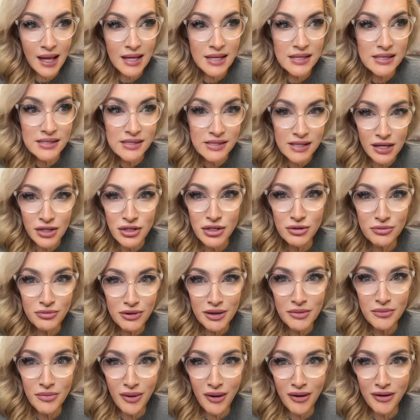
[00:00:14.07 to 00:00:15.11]
such a
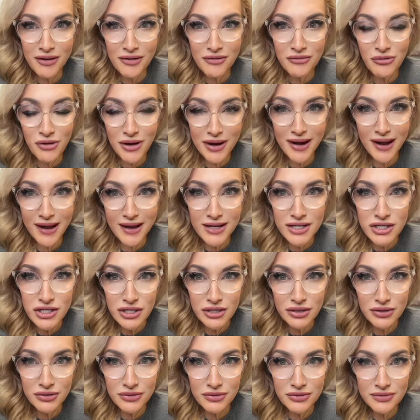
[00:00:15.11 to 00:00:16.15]
big part of what I
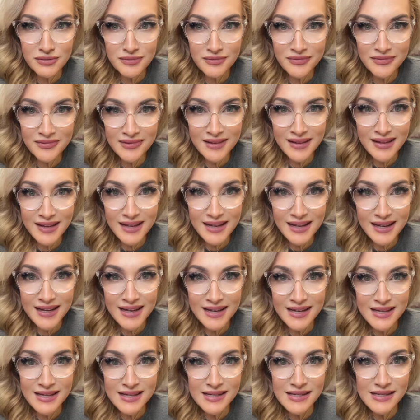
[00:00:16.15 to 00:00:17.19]
do
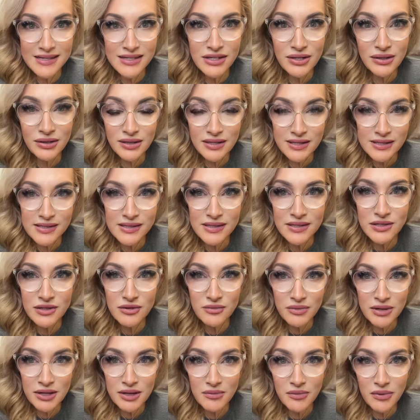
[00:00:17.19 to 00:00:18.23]
is to listen to
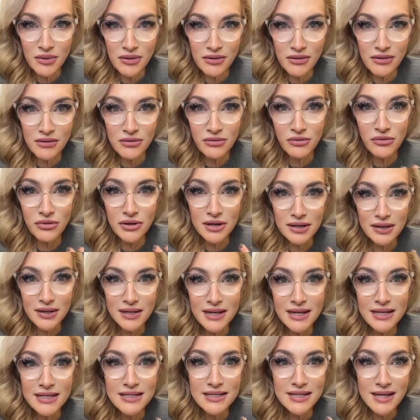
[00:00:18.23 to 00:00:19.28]
people
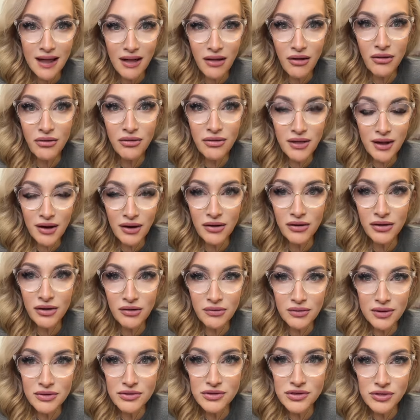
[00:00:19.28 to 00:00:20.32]
really tell their
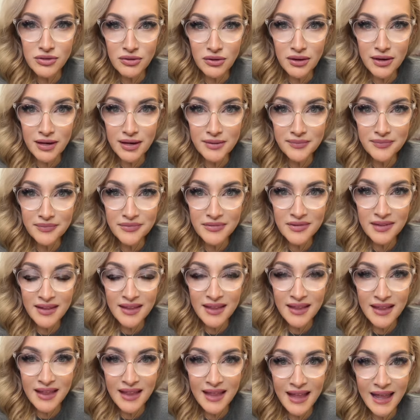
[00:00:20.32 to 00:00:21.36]
career story
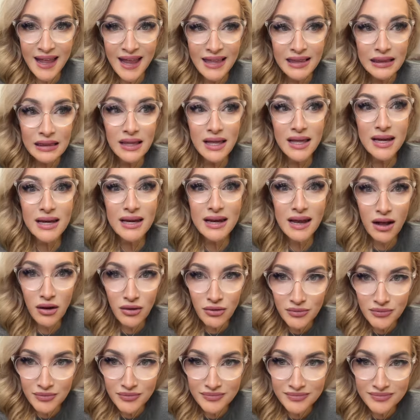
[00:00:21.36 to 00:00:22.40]
and let it out.